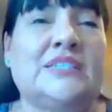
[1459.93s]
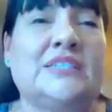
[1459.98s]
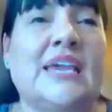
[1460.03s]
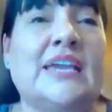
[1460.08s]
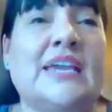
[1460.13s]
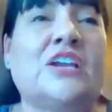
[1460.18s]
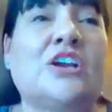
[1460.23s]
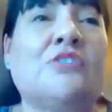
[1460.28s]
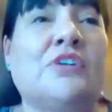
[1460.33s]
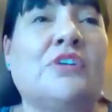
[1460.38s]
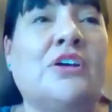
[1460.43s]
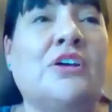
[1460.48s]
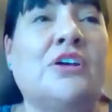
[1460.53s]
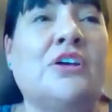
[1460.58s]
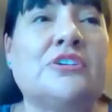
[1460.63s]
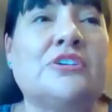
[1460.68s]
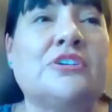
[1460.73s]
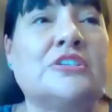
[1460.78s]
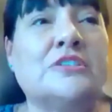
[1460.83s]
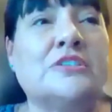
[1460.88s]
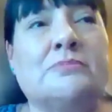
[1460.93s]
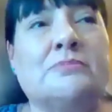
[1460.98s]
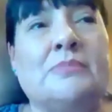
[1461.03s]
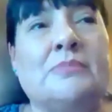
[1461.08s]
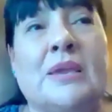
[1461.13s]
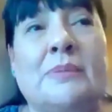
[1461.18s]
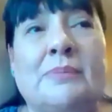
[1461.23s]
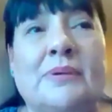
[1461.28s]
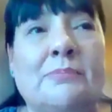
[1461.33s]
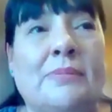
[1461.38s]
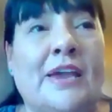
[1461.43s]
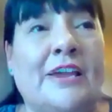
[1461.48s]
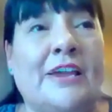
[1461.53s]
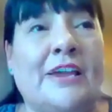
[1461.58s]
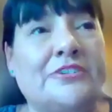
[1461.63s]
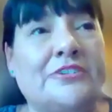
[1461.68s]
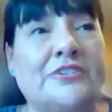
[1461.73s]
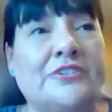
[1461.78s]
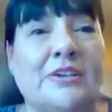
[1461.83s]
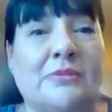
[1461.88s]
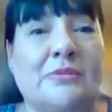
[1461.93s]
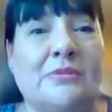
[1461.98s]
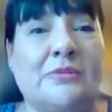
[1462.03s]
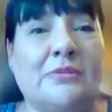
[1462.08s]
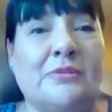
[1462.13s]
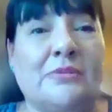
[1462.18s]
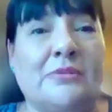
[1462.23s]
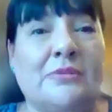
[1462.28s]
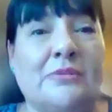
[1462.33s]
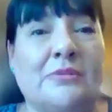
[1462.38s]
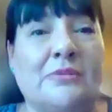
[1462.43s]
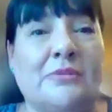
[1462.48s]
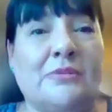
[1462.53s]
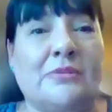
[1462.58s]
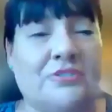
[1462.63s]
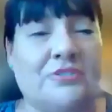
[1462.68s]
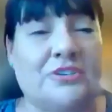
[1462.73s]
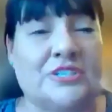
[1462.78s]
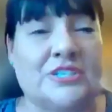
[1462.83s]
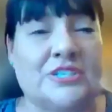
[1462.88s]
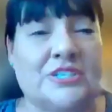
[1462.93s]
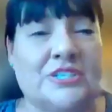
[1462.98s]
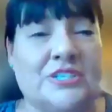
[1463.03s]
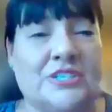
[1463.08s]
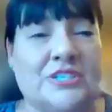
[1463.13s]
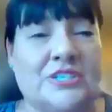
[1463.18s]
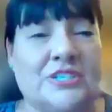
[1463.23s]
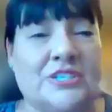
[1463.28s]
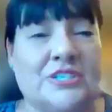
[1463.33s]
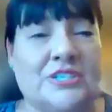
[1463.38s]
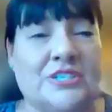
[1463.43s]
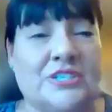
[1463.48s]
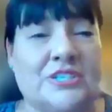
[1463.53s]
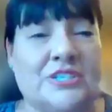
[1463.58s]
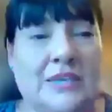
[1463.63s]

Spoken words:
take care of others maybe better than we take care of ourselves.